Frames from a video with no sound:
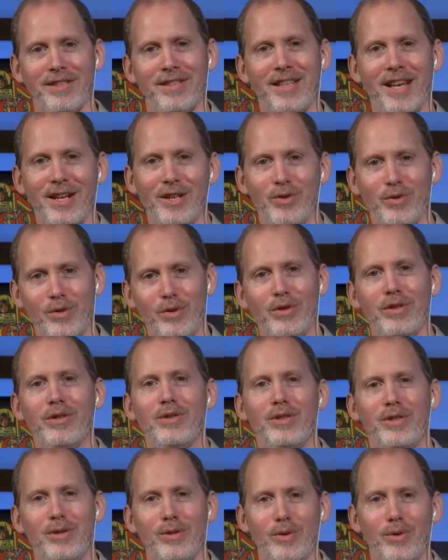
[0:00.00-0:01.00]
that drew you
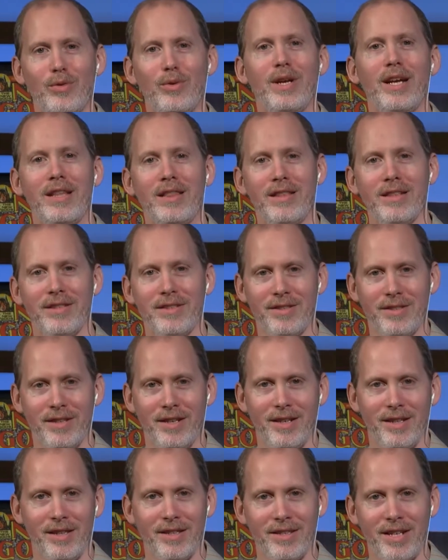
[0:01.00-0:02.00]
to create this
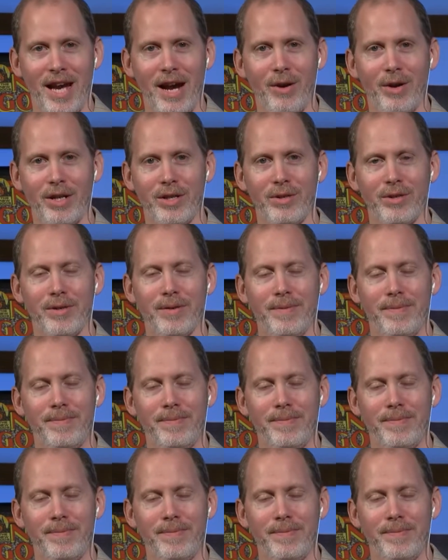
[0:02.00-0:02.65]
character.